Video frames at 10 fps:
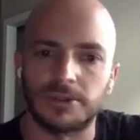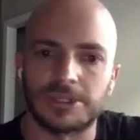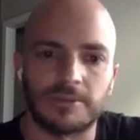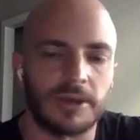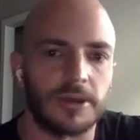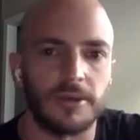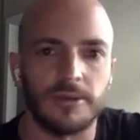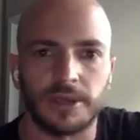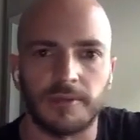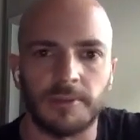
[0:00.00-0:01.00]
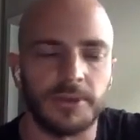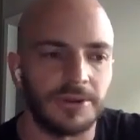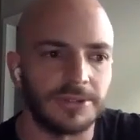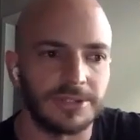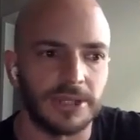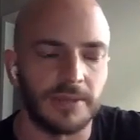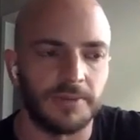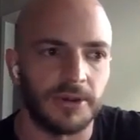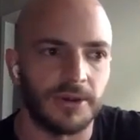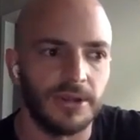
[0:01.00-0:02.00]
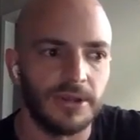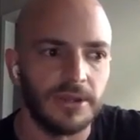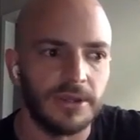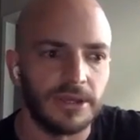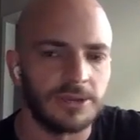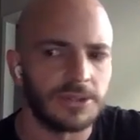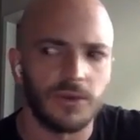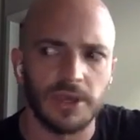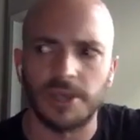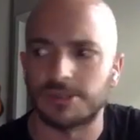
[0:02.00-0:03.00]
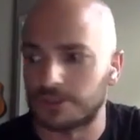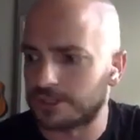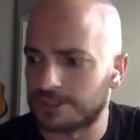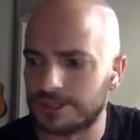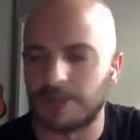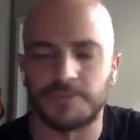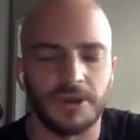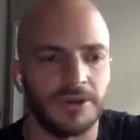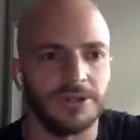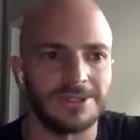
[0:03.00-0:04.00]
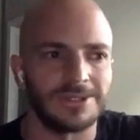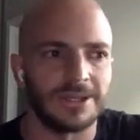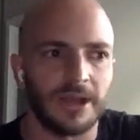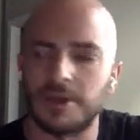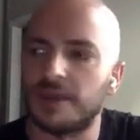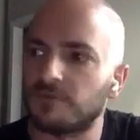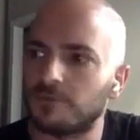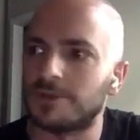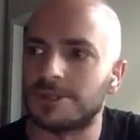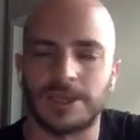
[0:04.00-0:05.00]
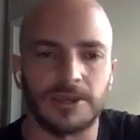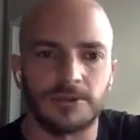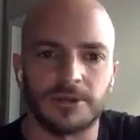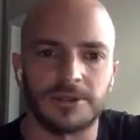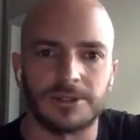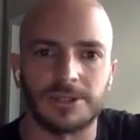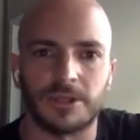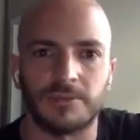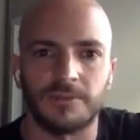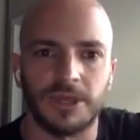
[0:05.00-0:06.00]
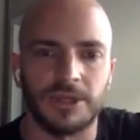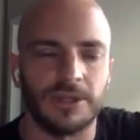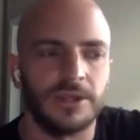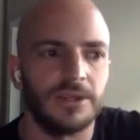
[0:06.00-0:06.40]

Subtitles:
Just come up here and stand up here. And I was like, okay. So I just stood up there, and he said, "I want everyone to take a look at this young man."